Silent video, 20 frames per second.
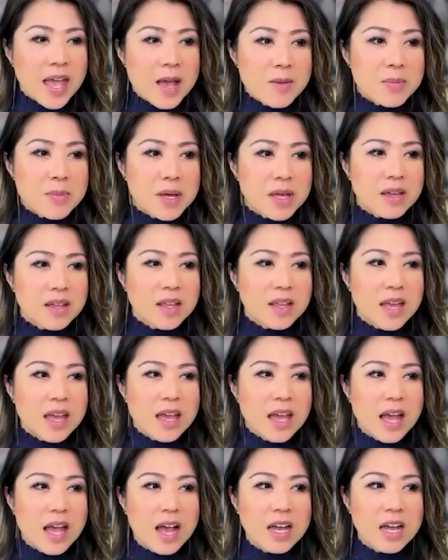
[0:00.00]
But
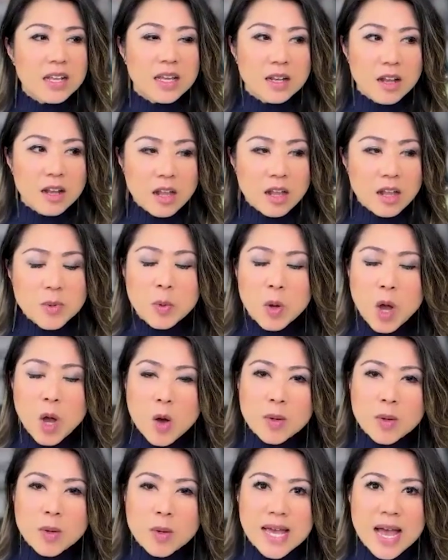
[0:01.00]
a lot of people
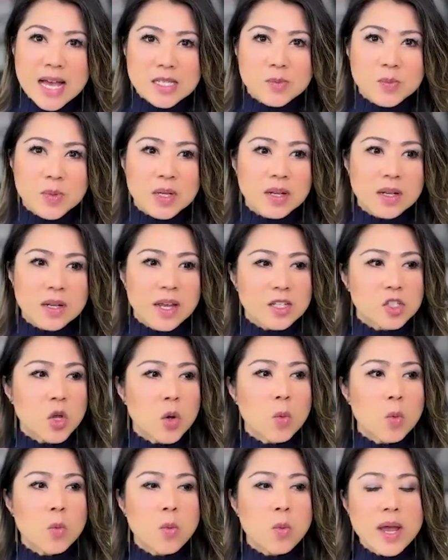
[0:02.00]
always ask me like, so
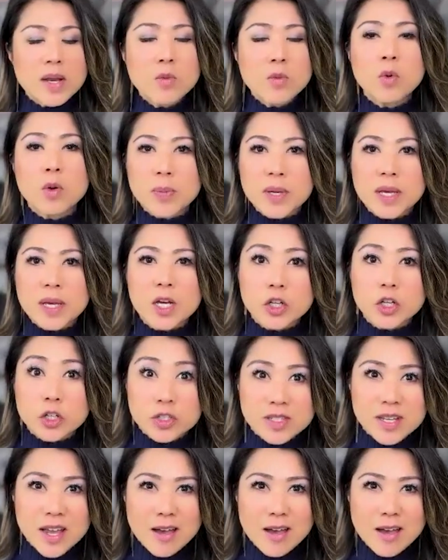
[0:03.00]
when it would be a
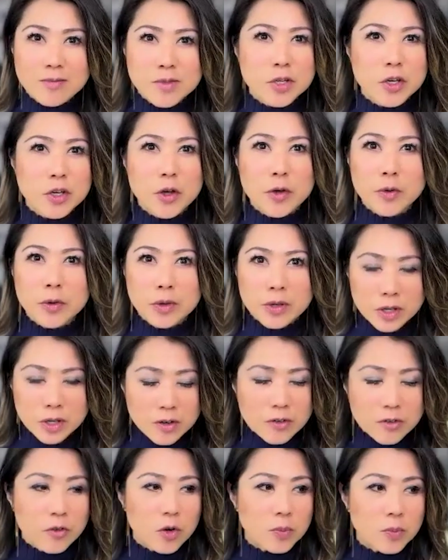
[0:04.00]
good time to go
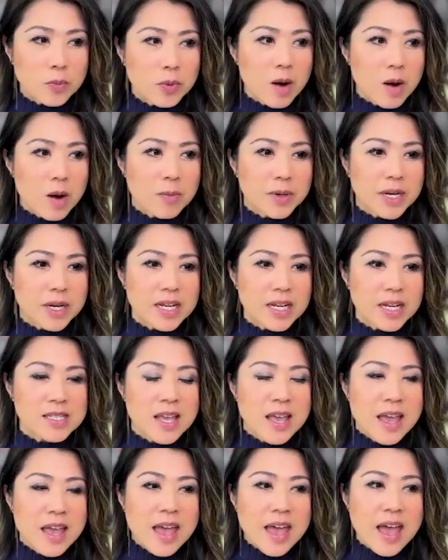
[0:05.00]
look for properties?
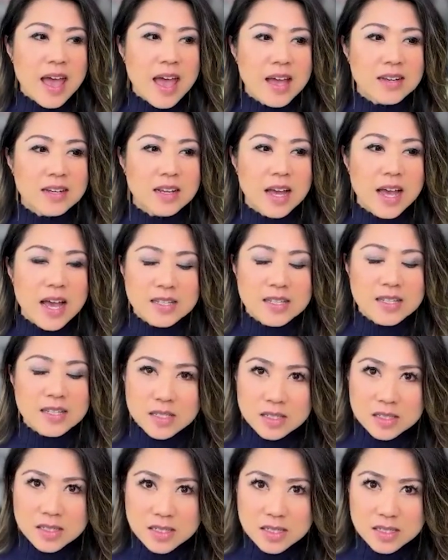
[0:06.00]
And as
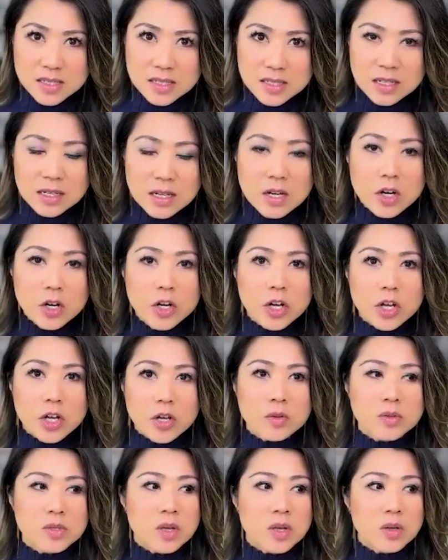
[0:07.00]
the year
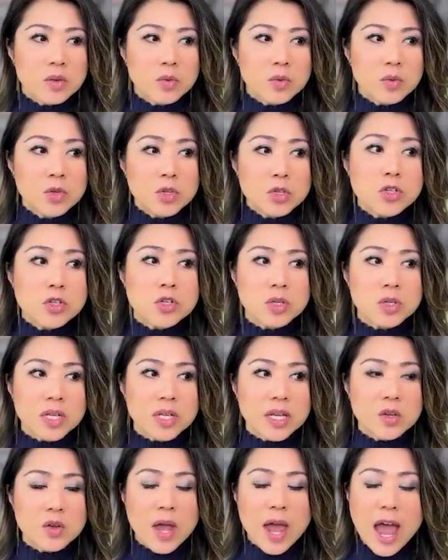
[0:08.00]
goes, usually
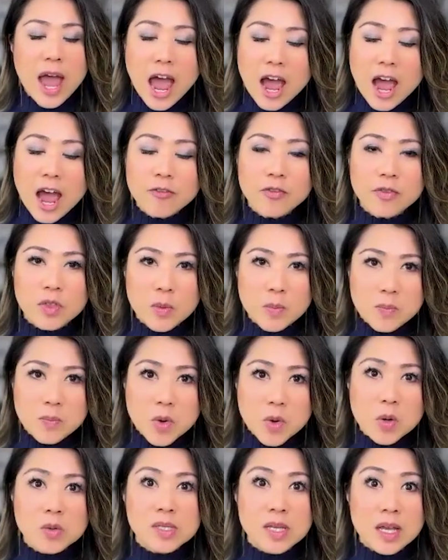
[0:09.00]
you have the
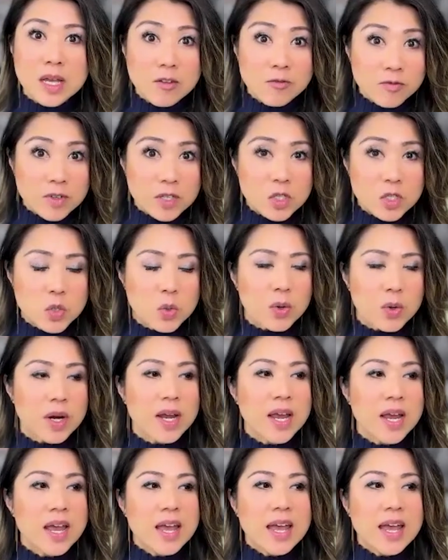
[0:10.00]
most inventory